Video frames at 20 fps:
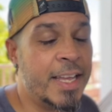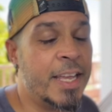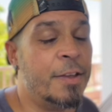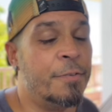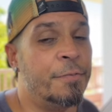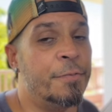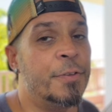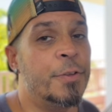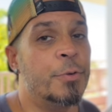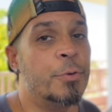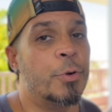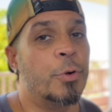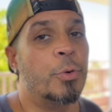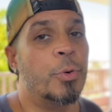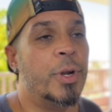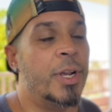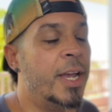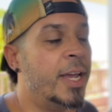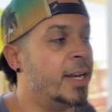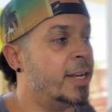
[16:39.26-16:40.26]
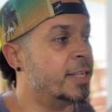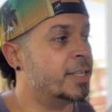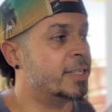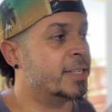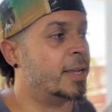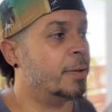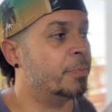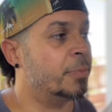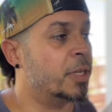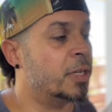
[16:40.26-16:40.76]
if you created
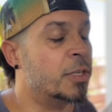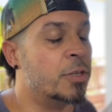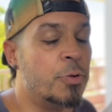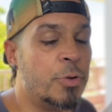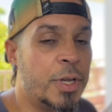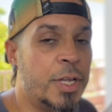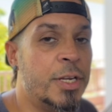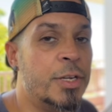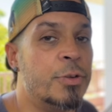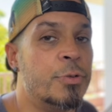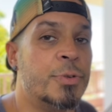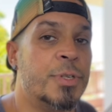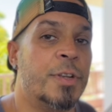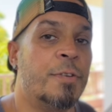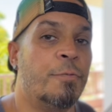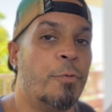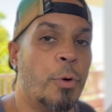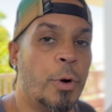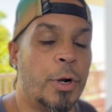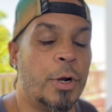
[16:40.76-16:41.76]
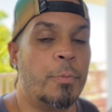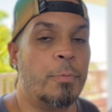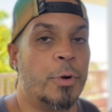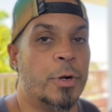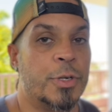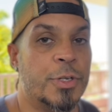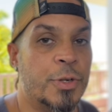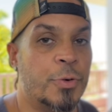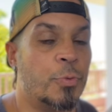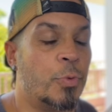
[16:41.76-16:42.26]
something, you can use it for commercial